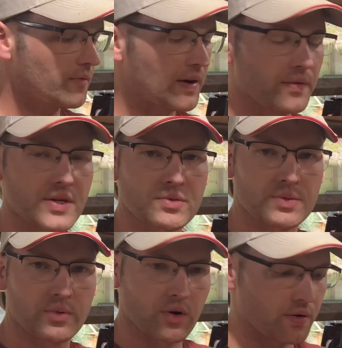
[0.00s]
found this was
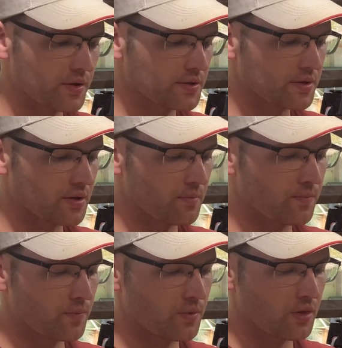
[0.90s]
broken. This is
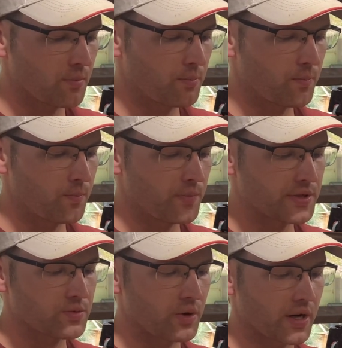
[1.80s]

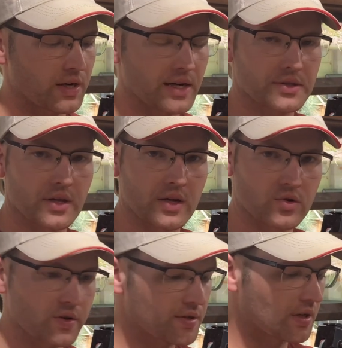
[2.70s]
where it connects to that
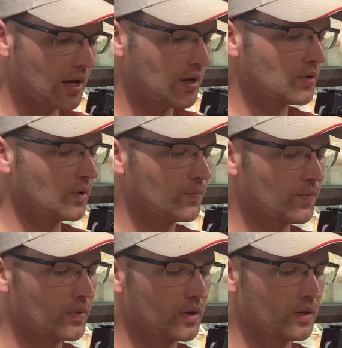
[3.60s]
joystick handle.
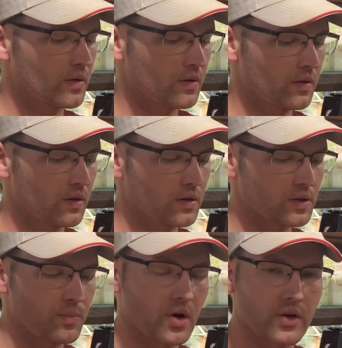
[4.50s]
There's
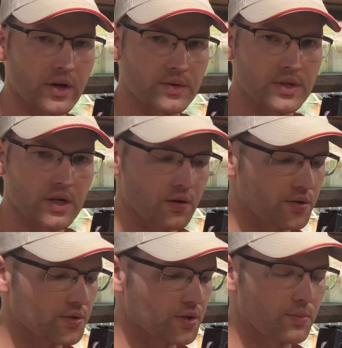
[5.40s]
a ball that goes in here.
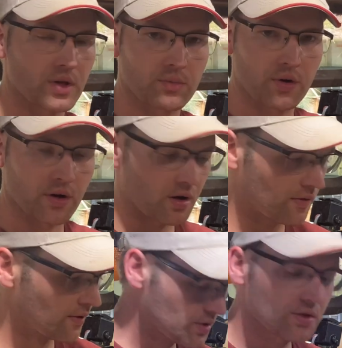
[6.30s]
This was completely broken off.
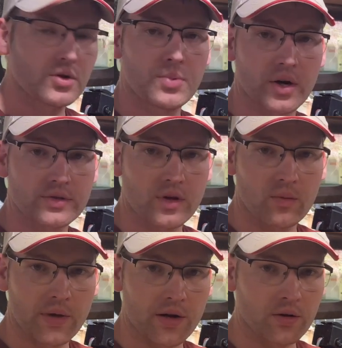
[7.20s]
So the new part's all
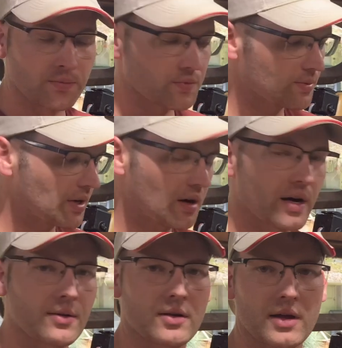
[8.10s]
metal. So I'm like, all
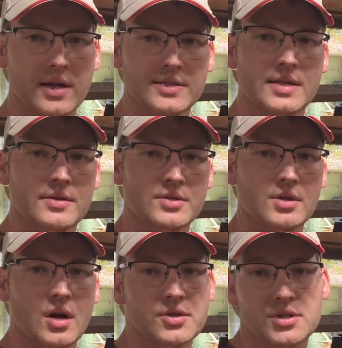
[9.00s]
right, that sounds
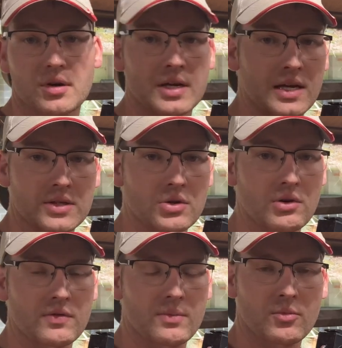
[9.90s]
good. I'll just go ahead and get 2
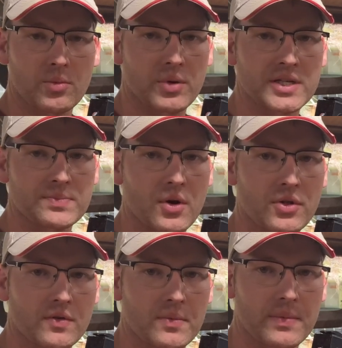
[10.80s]
of them, replace both
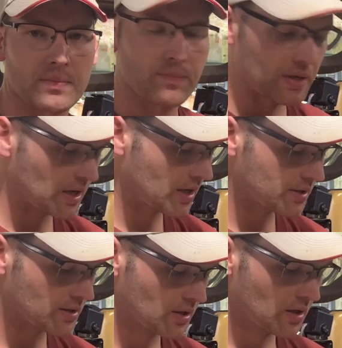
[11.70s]
of them,
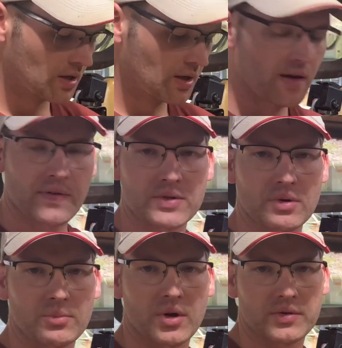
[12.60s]
because if this
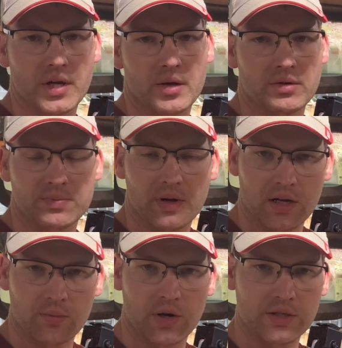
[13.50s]
one broke, the other one's probably
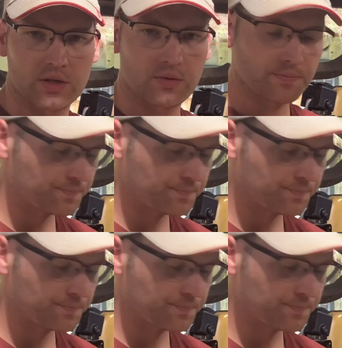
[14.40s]
gonna break too.